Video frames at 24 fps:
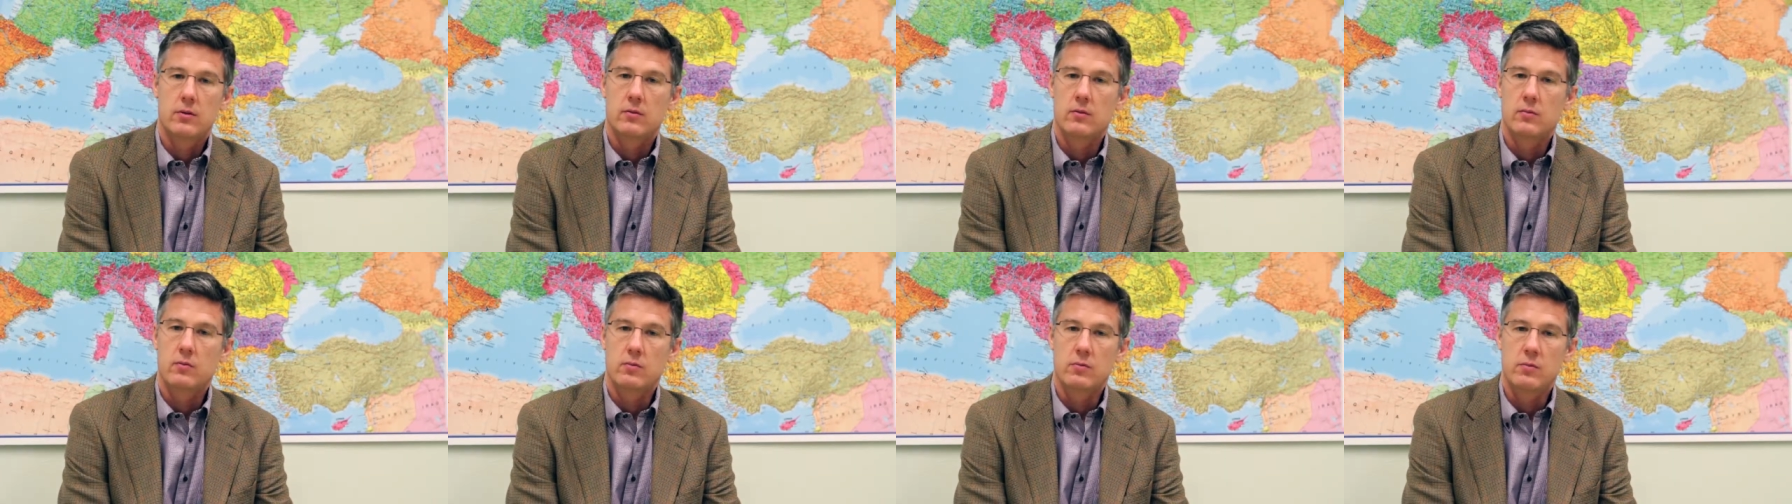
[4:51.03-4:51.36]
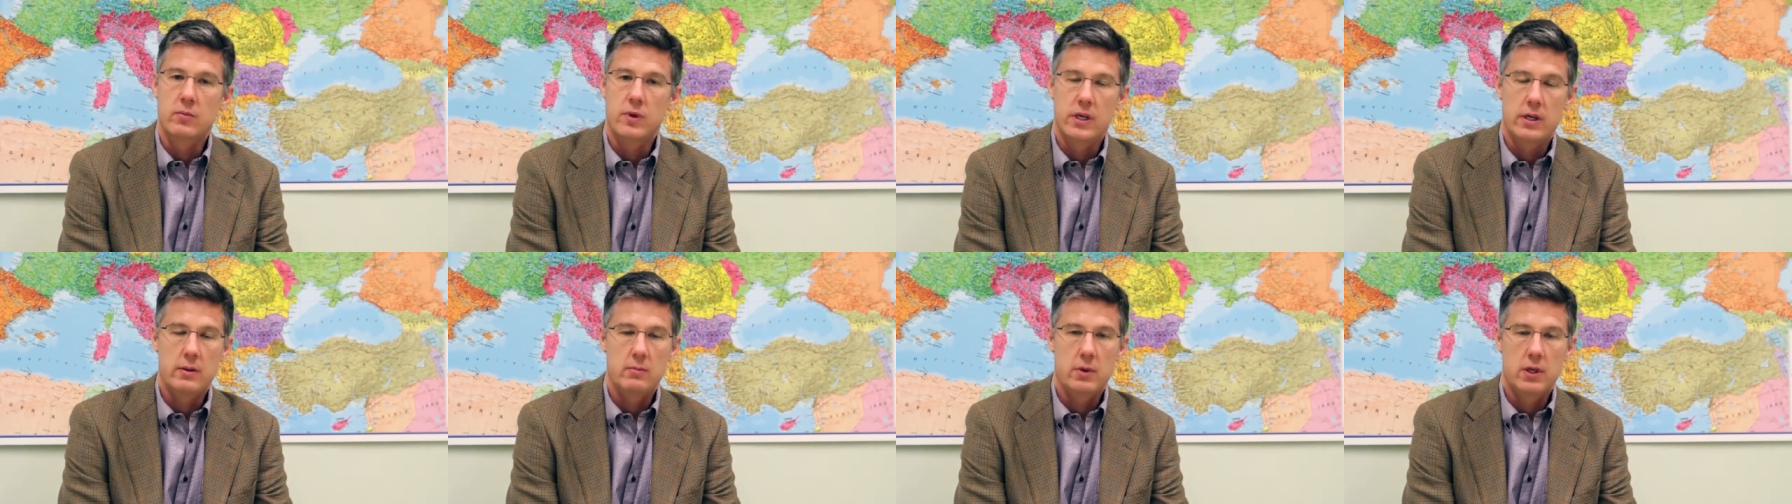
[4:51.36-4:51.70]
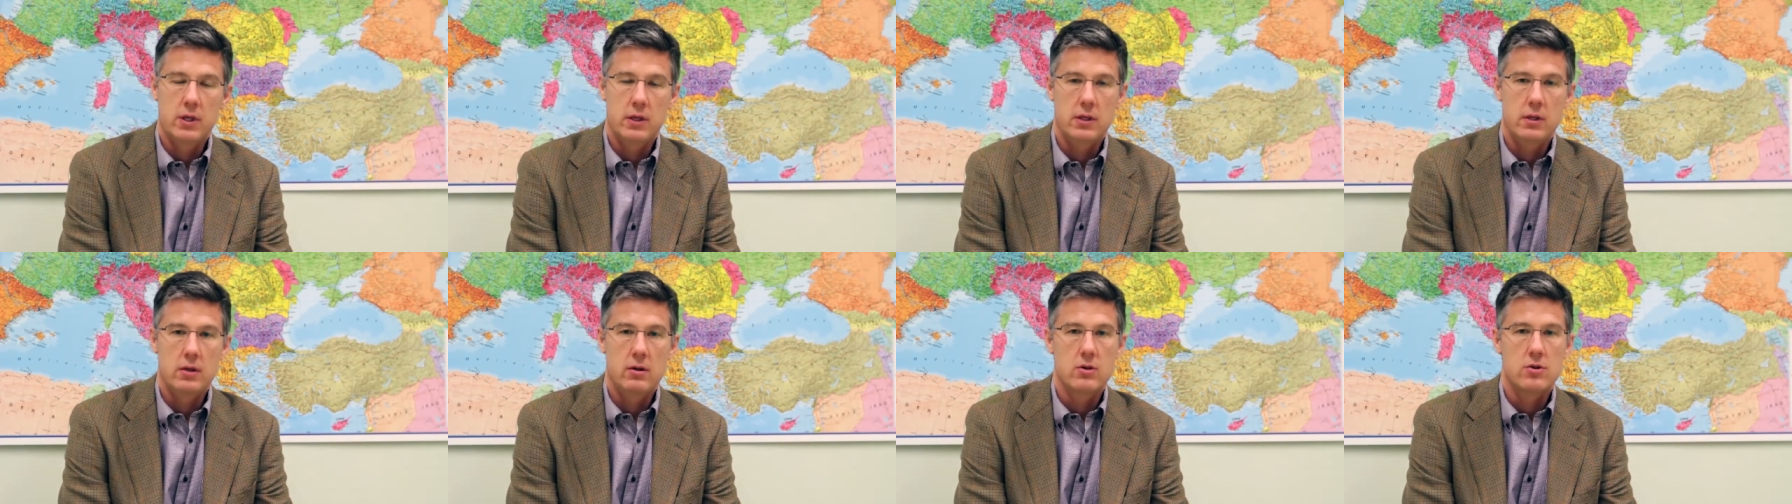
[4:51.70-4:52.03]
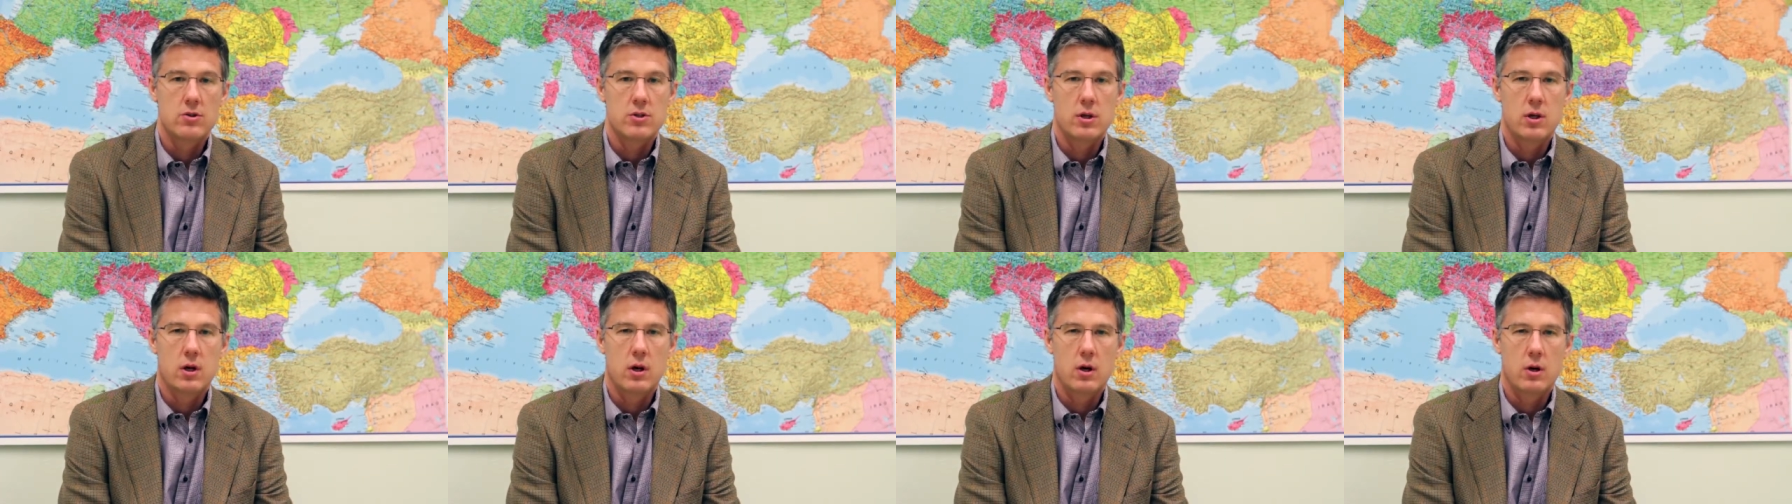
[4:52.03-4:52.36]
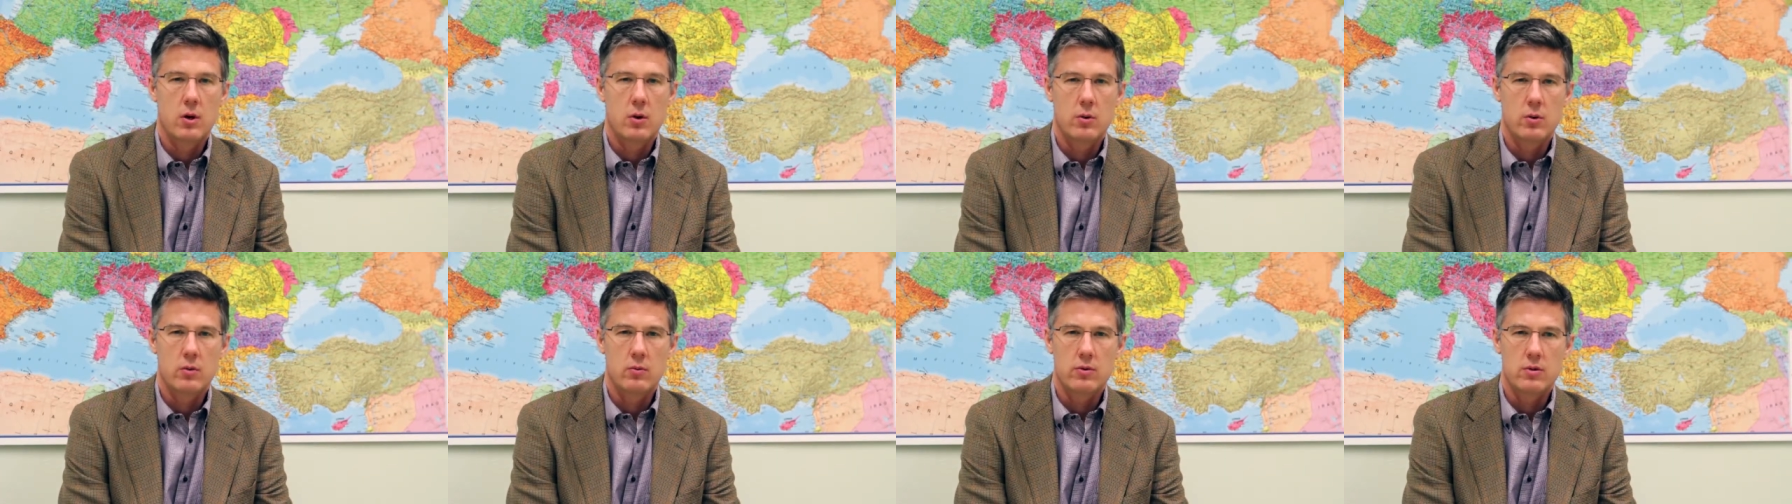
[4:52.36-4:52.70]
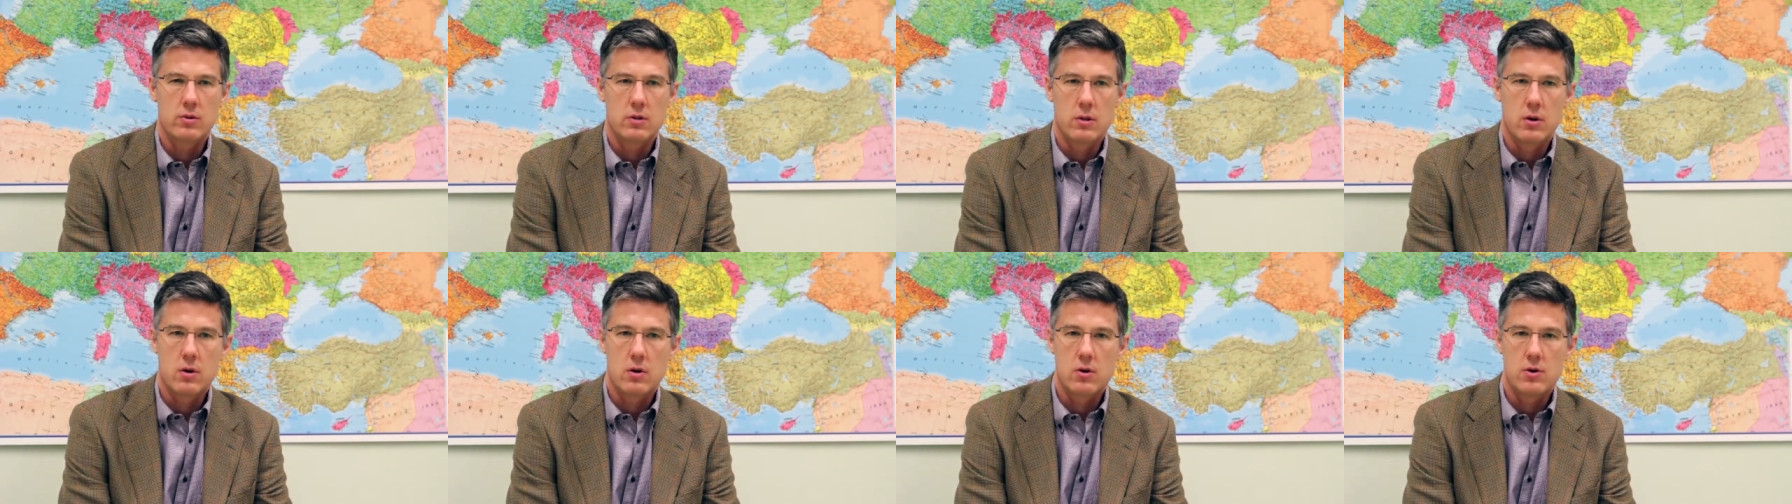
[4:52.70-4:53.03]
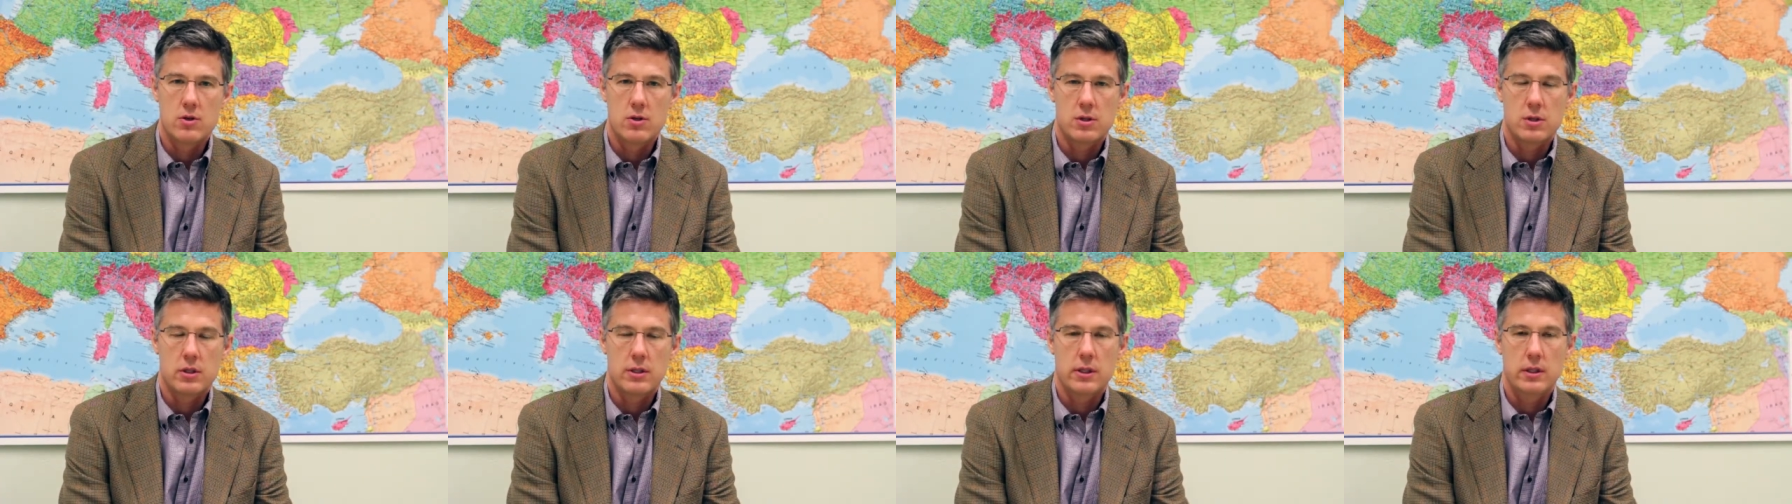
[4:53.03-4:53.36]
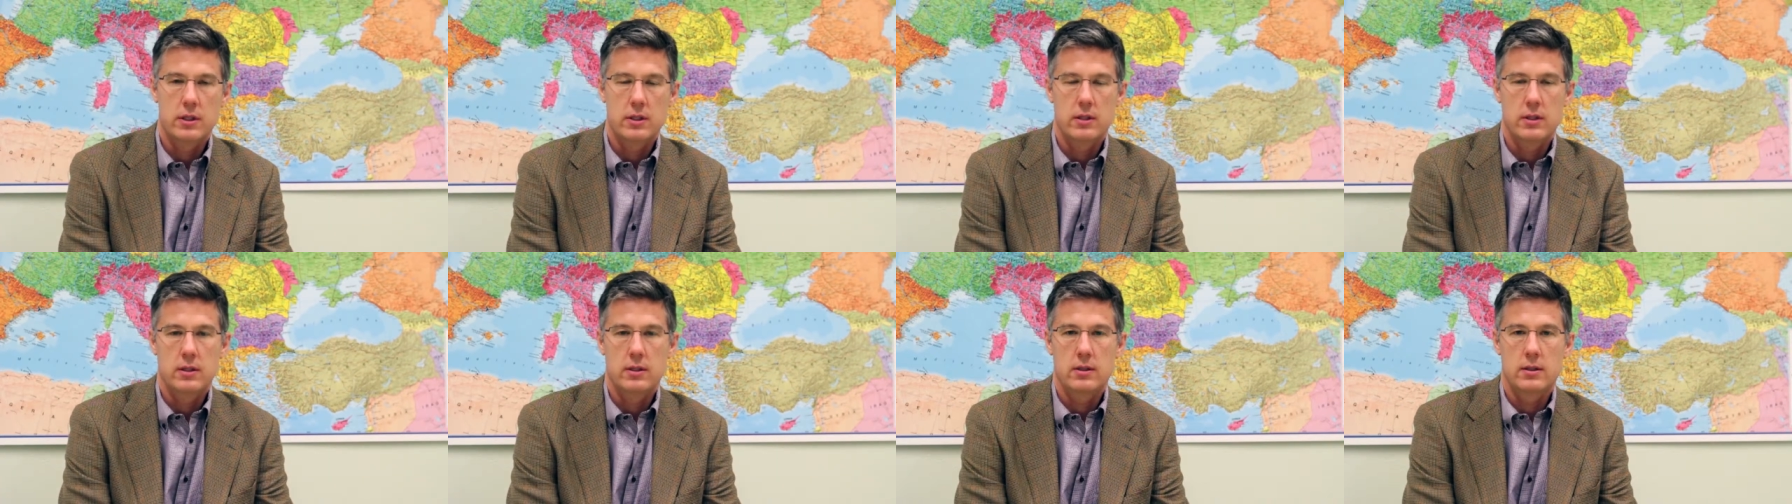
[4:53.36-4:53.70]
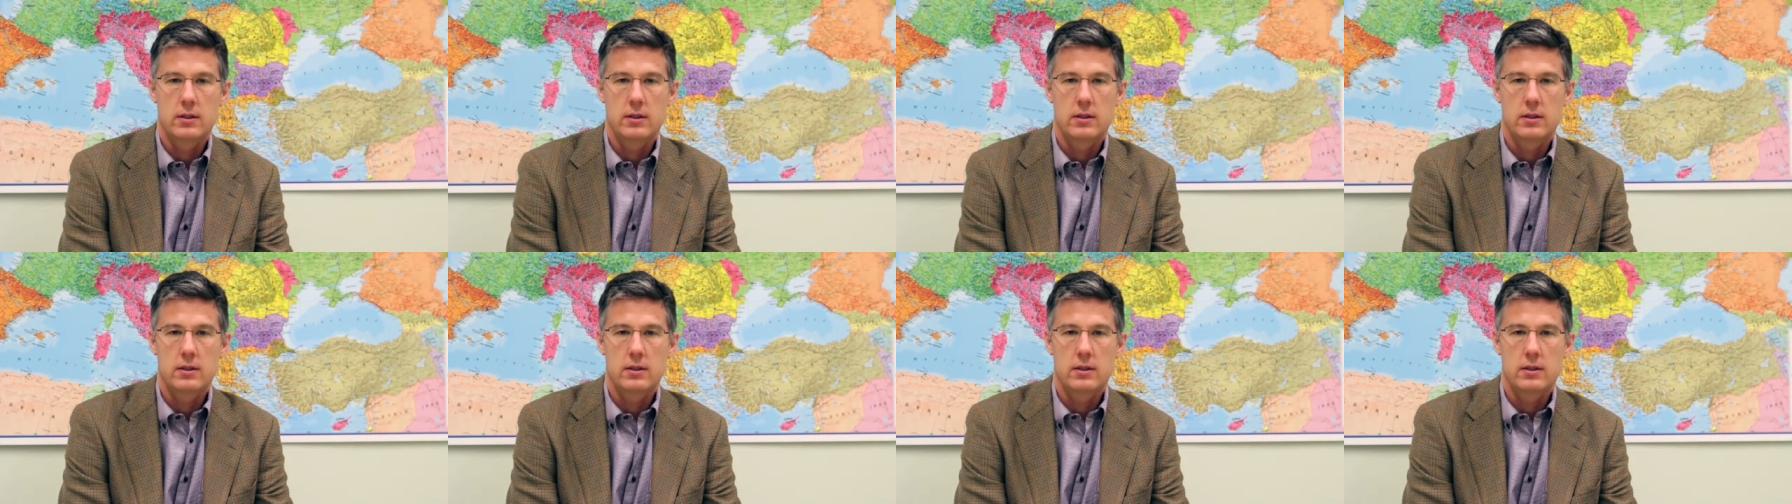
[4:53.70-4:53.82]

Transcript: Many, many years ago, it was largely